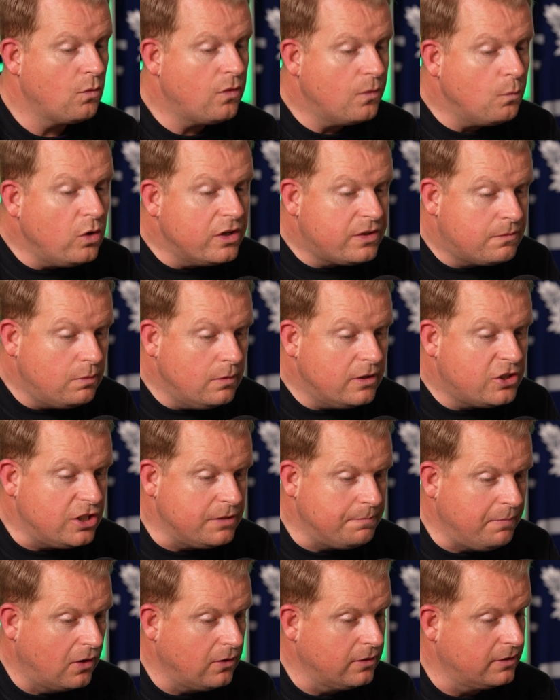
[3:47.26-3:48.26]
Which
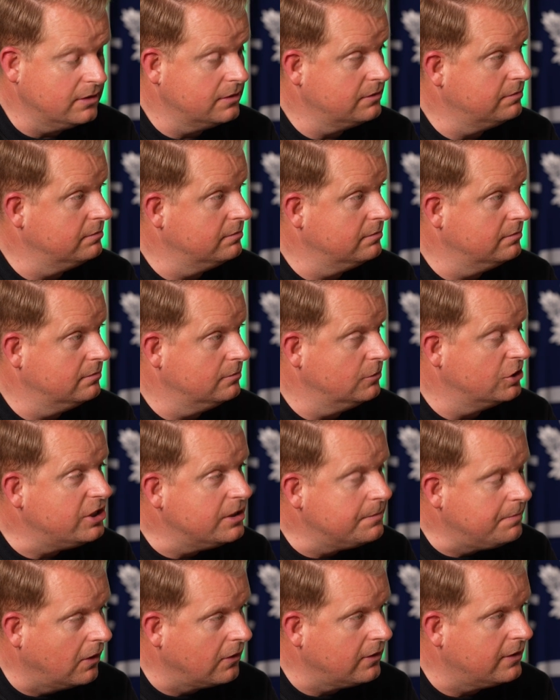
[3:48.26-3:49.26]
is bonkers.
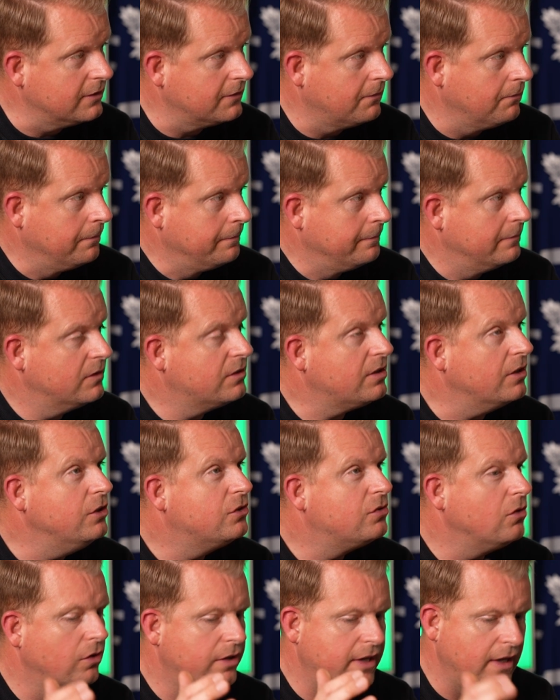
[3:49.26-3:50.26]
Yeah. So you're
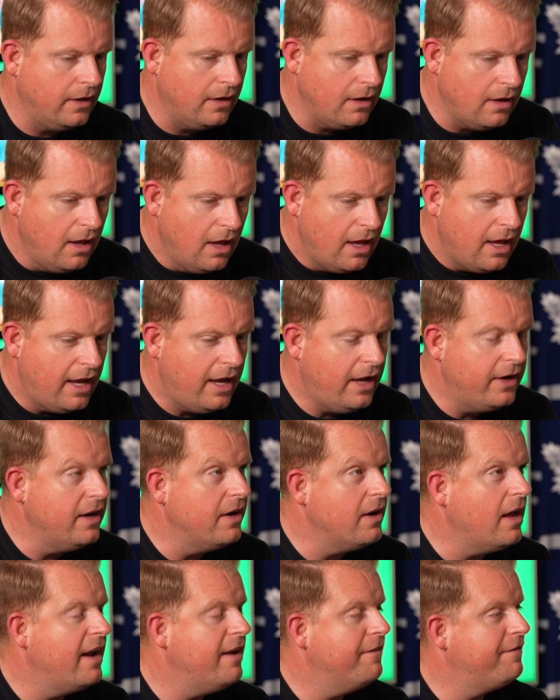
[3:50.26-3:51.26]
talking in
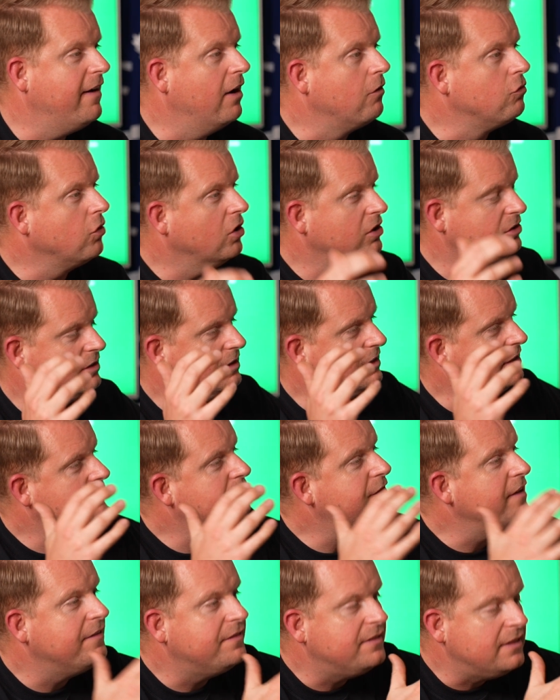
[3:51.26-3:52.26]
an NFL roster, there's
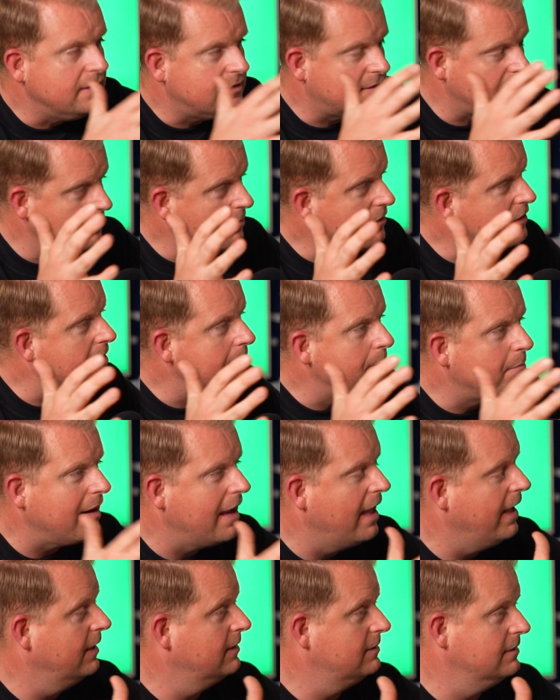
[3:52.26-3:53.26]
50-something
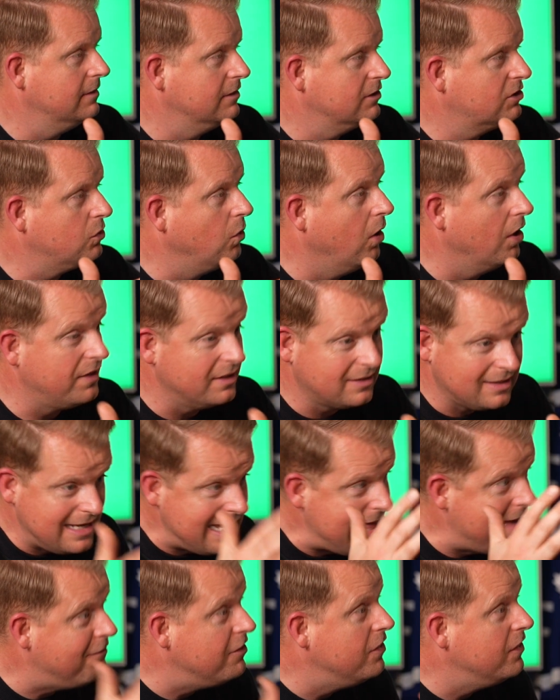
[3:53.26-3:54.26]
players in the squad. There's
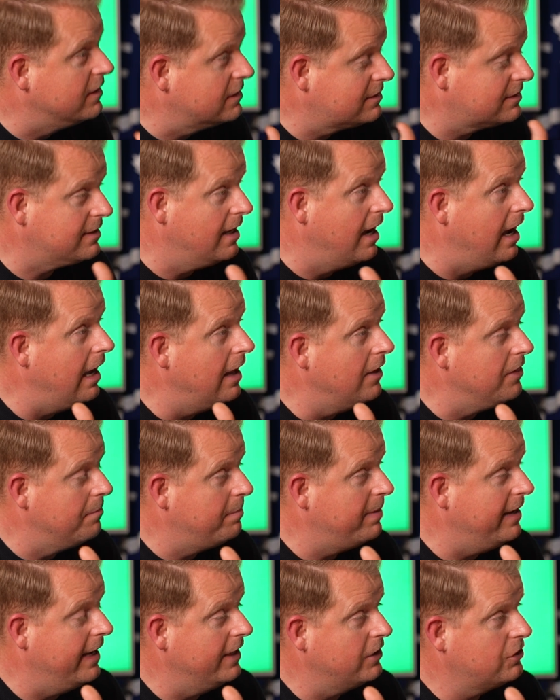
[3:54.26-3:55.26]
11 that start on the
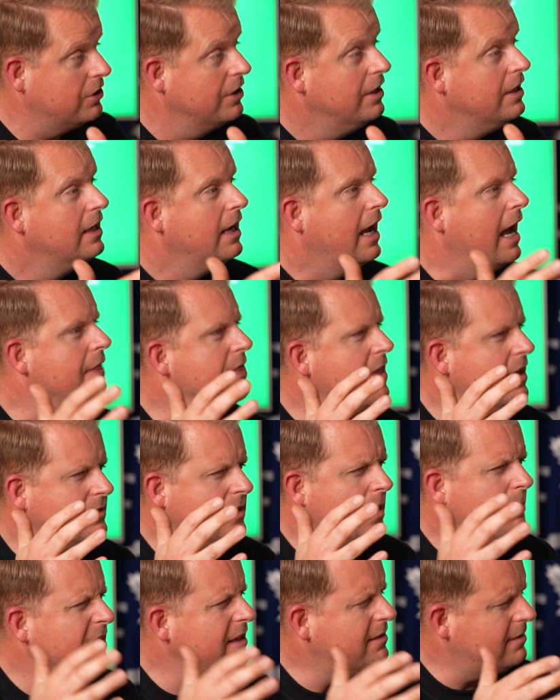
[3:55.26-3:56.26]
pitch. Yeah. And there's
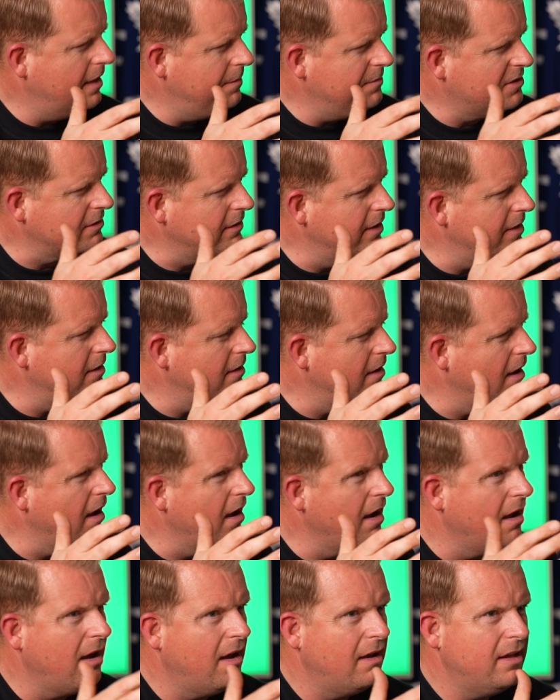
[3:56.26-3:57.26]
how many teams are in
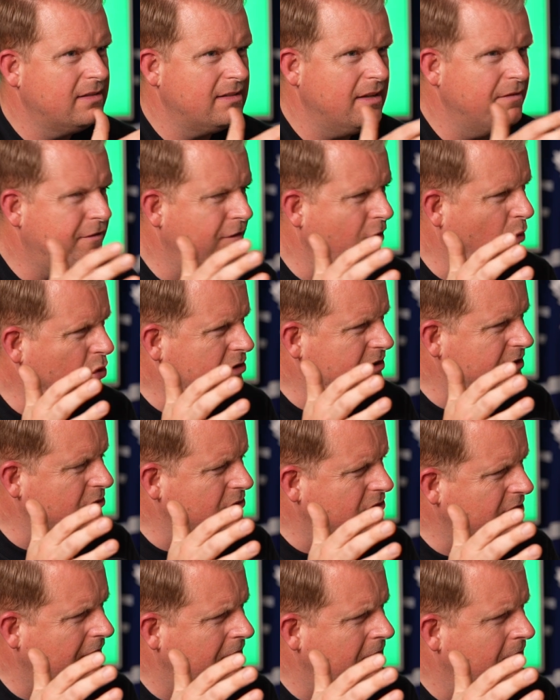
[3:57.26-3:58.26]
is it 40 or
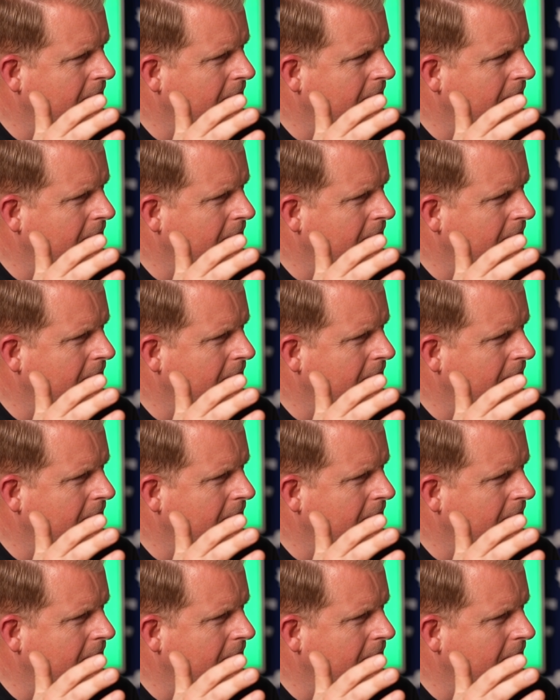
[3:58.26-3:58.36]
so?